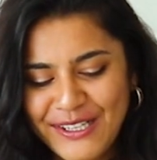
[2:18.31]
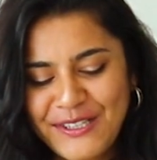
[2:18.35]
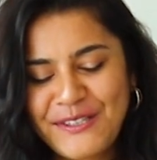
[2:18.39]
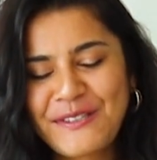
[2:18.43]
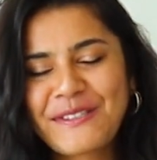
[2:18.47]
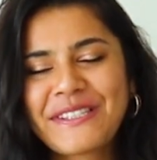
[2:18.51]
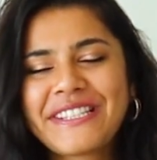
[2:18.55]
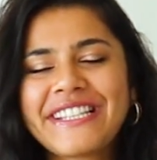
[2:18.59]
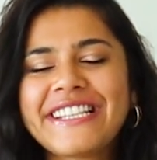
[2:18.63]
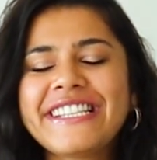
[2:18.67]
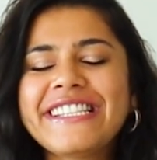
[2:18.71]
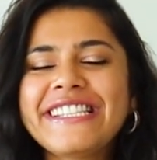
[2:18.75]
So
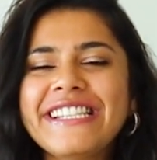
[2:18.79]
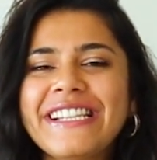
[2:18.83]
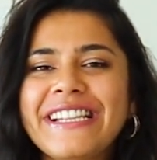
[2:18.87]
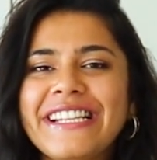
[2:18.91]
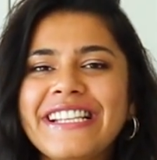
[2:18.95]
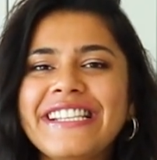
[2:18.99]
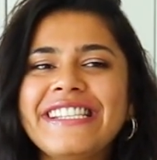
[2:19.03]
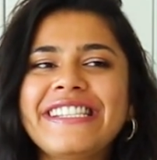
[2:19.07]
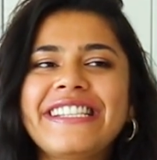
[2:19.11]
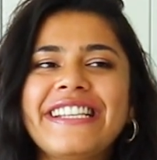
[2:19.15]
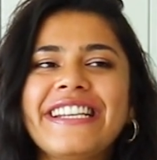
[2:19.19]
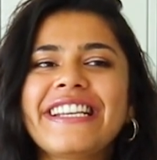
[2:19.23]
this
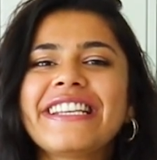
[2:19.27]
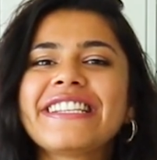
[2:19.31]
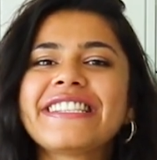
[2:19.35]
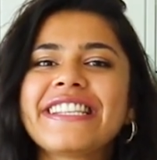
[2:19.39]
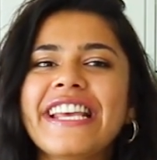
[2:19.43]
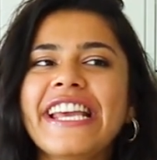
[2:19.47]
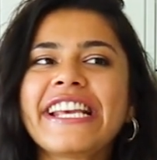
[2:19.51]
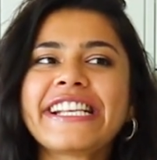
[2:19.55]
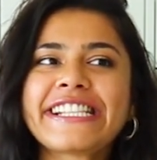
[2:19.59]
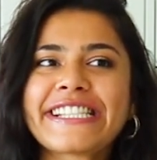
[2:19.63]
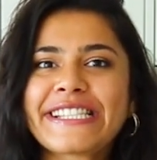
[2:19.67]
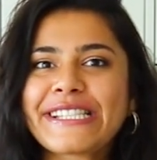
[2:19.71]
list is
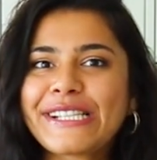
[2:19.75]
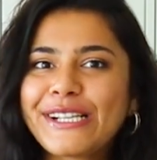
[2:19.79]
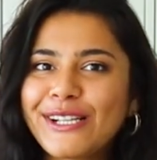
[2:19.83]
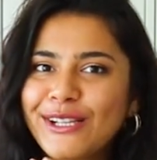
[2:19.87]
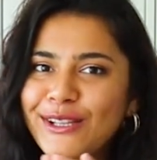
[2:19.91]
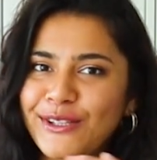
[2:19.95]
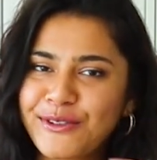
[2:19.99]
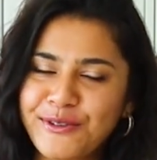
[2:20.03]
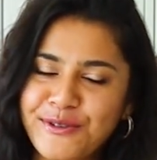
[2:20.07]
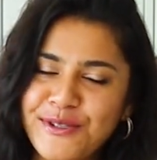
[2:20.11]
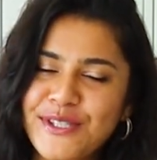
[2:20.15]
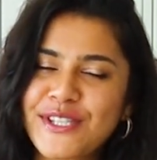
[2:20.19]

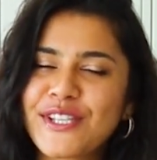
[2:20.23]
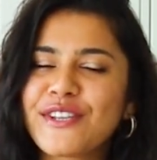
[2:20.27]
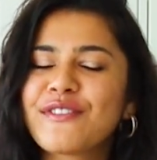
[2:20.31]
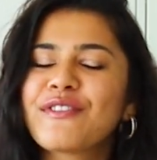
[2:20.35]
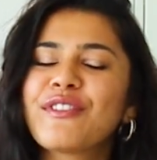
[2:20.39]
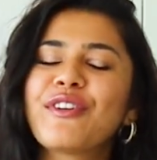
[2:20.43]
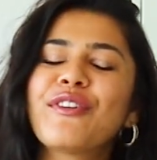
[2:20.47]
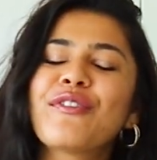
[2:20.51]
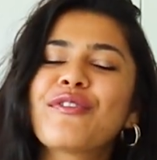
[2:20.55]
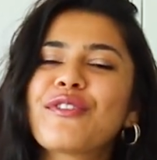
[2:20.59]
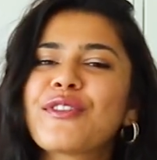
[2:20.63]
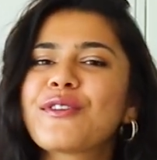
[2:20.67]
exclusive
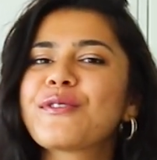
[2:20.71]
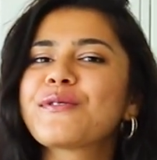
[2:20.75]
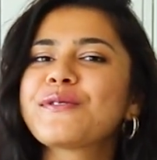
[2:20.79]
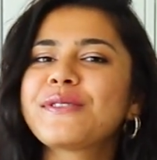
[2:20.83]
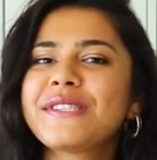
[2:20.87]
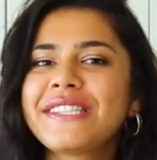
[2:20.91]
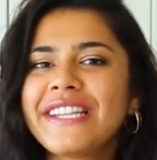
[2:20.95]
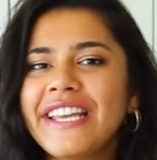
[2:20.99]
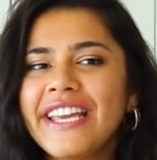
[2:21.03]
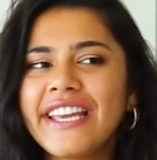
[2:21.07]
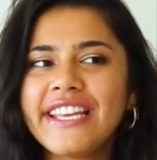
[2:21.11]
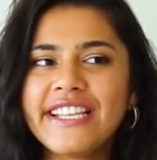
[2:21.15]
of
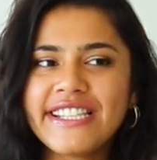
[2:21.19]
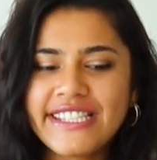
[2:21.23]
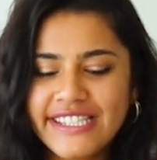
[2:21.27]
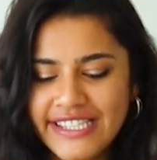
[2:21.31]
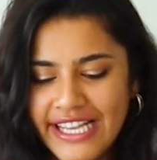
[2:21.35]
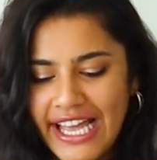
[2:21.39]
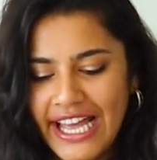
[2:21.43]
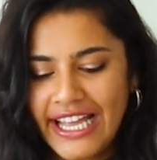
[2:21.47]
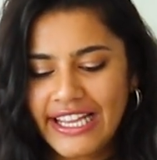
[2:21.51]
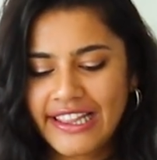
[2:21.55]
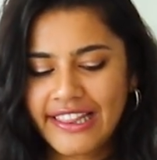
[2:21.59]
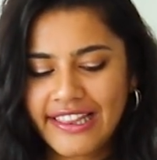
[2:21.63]
those things,
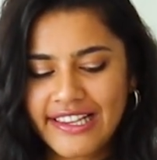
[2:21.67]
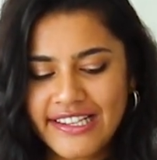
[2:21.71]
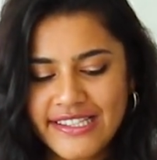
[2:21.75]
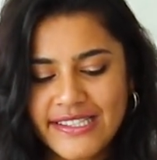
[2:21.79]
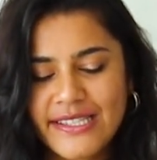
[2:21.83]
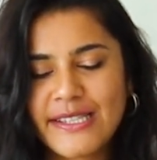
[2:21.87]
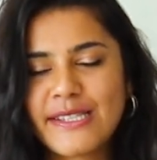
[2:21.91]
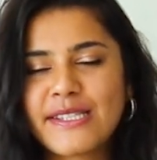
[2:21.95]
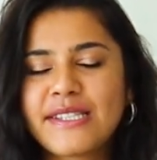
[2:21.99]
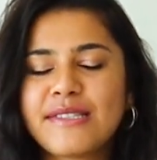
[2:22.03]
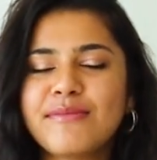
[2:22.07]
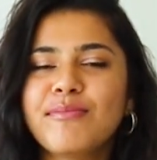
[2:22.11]
and
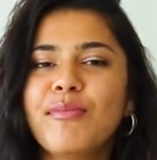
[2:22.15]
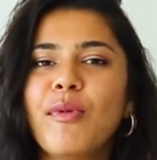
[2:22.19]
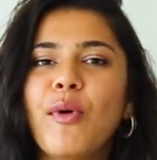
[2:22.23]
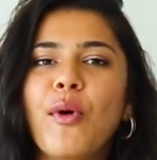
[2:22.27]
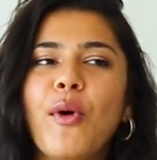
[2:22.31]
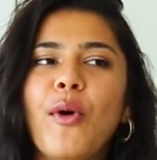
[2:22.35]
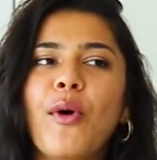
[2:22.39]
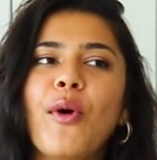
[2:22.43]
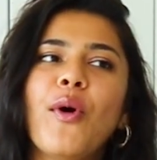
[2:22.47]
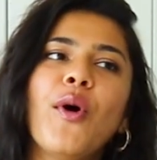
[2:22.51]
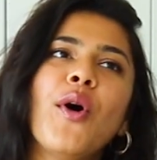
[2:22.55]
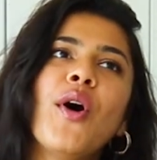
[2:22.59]
this is
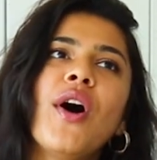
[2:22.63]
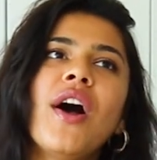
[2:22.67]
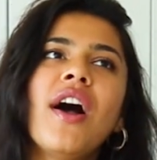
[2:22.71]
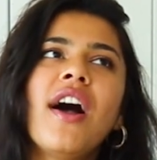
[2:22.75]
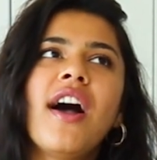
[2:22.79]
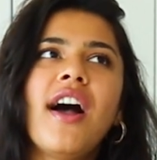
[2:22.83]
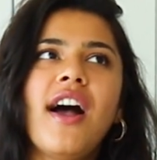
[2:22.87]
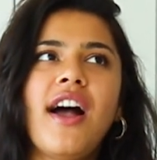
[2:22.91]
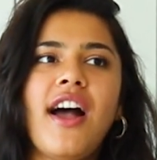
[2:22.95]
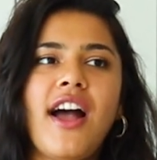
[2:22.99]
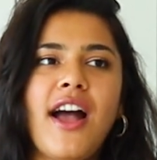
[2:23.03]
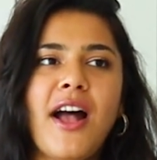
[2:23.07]
more
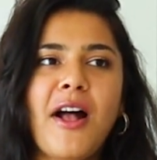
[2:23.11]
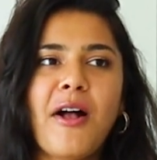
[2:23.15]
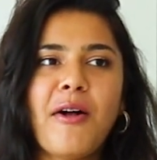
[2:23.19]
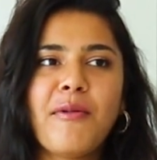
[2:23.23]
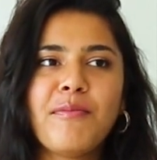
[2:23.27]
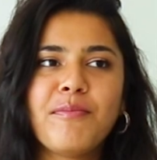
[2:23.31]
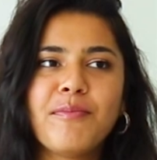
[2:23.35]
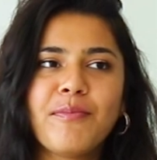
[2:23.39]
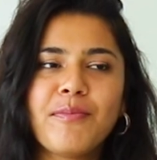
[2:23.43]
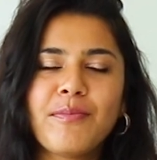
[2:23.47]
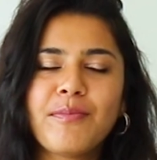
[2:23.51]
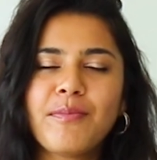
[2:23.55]

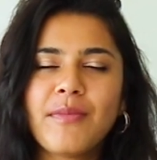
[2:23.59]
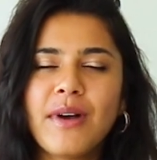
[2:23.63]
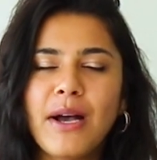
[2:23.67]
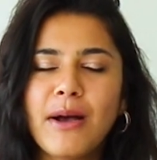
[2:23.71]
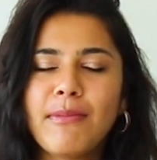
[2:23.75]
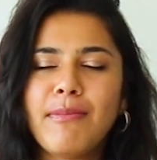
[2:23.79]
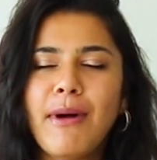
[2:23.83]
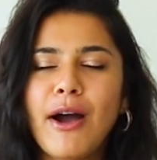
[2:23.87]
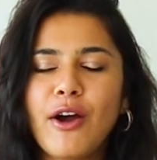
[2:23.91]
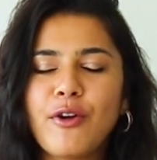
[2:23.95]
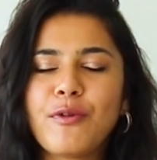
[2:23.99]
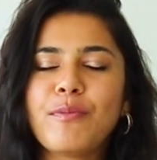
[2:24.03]

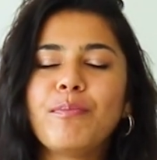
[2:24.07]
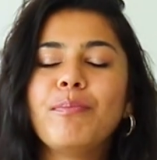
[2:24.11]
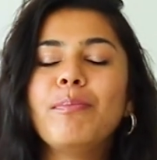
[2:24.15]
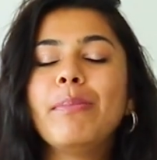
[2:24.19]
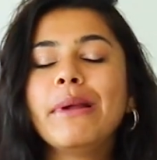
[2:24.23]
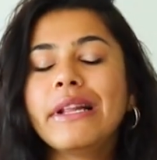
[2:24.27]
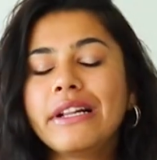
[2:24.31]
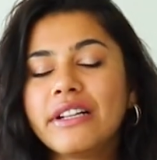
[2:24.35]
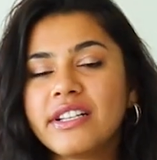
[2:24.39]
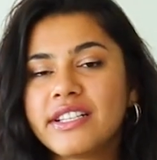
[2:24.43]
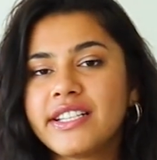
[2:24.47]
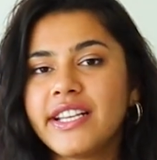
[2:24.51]
about
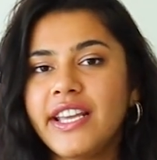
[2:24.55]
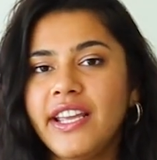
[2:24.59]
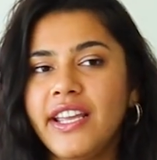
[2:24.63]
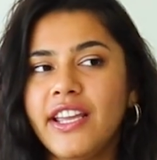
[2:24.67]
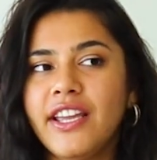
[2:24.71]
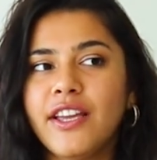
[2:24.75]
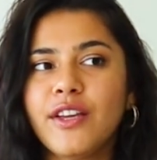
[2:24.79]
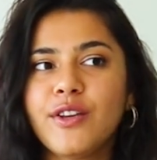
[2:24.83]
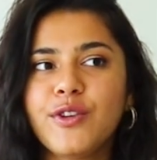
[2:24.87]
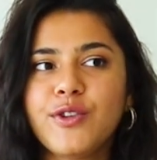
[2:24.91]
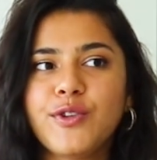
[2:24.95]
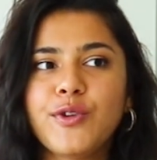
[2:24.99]

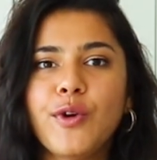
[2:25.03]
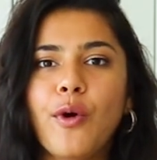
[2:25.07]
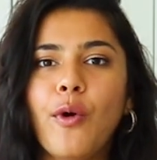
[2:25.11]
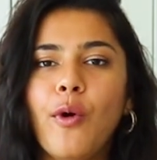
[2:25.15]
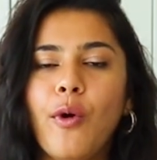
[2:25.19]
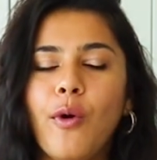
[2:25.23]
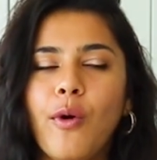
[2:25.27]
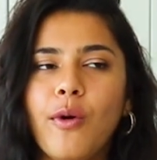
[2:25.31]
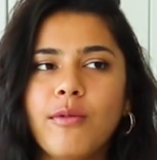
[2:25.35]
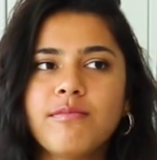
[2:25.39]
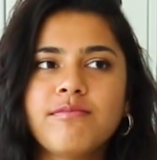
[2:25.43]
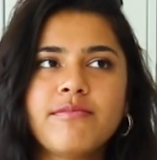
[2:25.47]
building
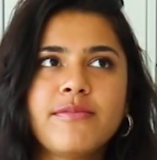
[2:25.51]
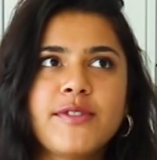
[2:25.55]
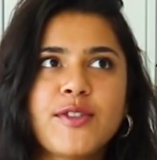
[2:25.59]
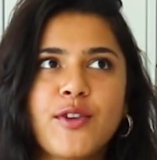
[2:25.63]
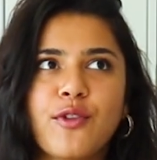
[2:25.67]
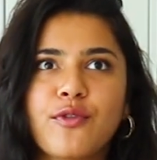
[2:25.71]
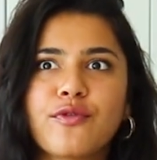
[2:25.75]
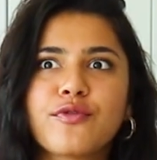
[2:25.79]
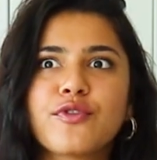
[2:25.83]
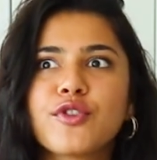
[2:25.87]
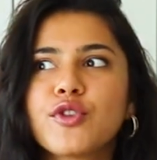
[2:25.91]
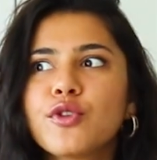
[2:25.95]
your
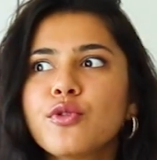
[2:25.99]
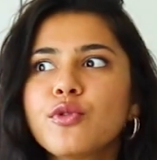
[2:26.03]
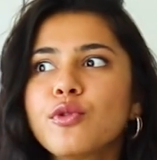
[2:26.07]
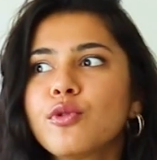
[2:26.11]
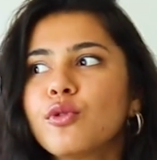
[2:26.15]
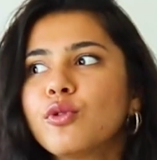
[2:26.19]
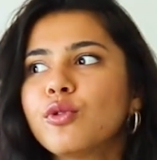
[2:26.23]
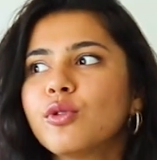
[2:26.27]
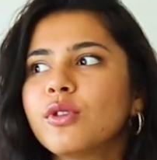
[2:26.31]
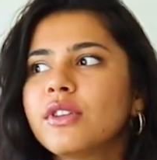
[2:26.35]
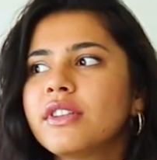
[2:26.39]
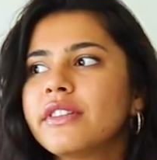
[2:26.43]
sort of
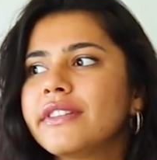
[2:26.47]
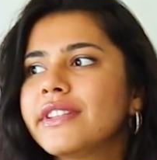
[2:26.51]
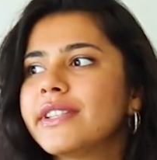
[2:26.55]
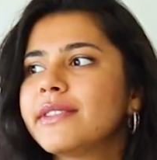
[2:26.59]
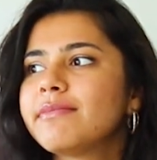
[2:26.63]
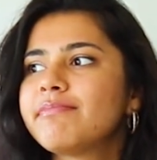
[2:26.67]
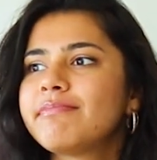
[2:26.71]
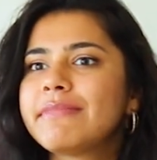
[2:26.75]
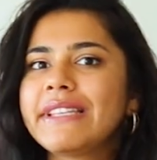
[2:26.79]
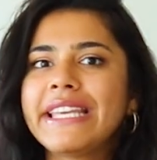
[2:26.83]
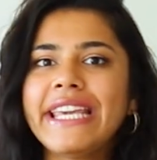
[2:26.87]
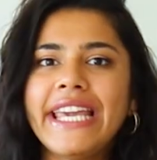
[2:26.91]

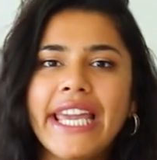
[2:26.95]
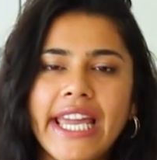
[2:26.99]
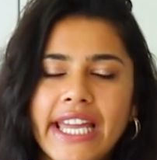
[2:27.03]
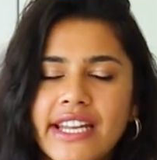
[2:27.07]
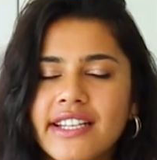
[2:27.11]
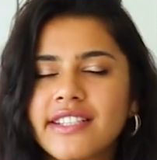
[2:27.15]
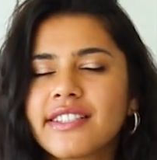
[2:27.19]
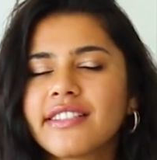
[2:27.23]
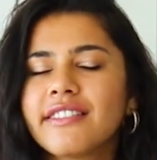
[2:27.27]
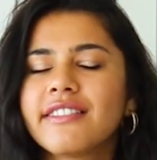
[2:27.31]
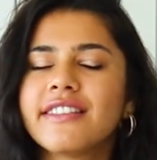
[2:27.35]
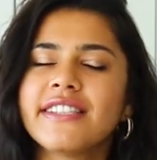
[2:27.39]
tool
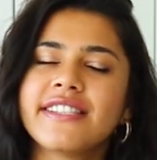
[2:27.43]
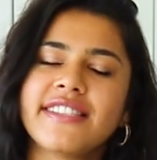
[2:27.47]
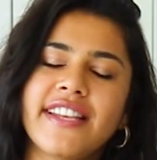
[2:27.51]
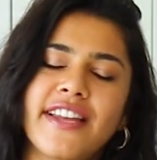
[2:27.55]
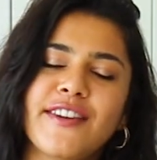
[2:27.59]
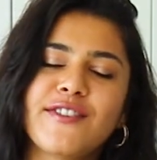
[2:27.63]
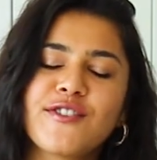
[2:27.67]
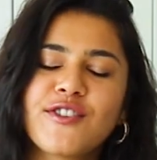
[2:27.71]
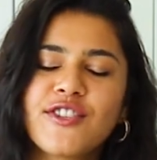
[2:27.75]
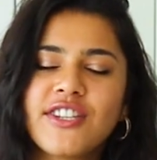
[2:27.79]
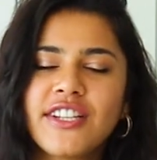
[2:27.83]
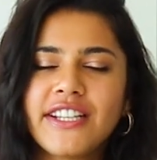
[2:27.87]
kit,
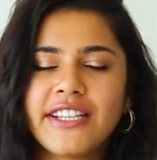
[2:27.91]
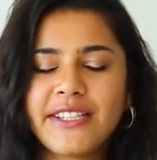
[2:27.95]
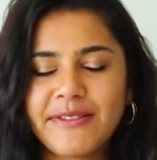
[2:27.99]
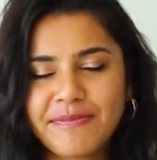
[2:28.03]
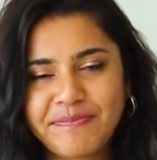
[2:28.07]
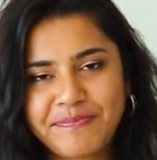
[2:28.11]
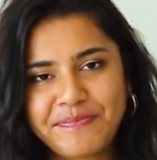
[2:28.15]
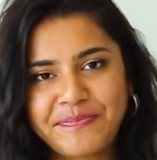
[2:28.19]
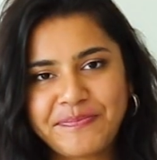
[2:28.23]
essentially.